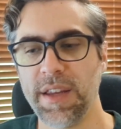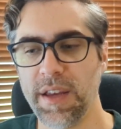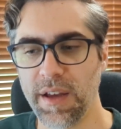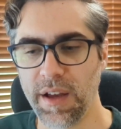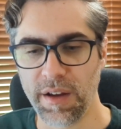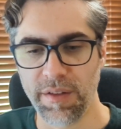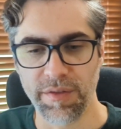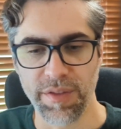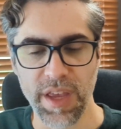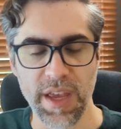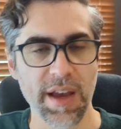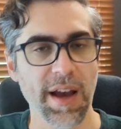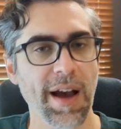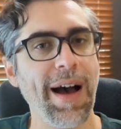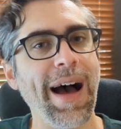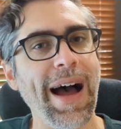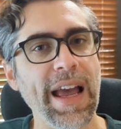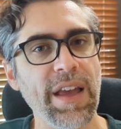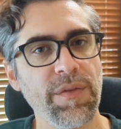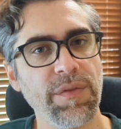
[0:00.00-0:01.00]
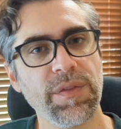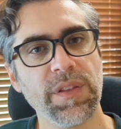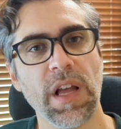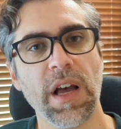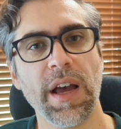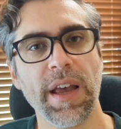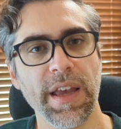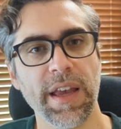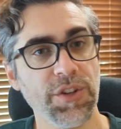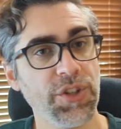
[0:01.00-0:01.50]
of the
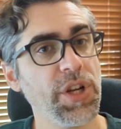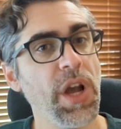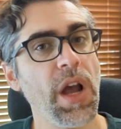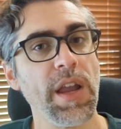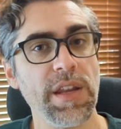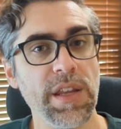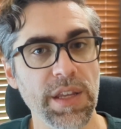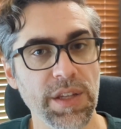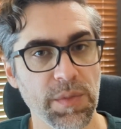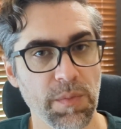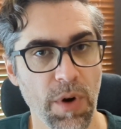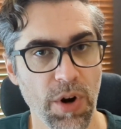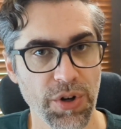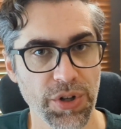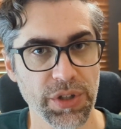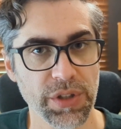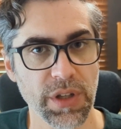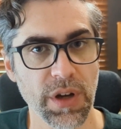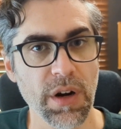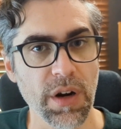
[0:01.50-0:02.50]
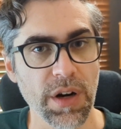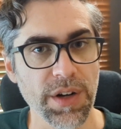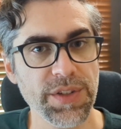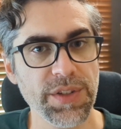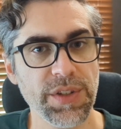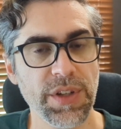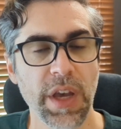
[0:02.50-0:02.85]
high-flying Chinese martial arts,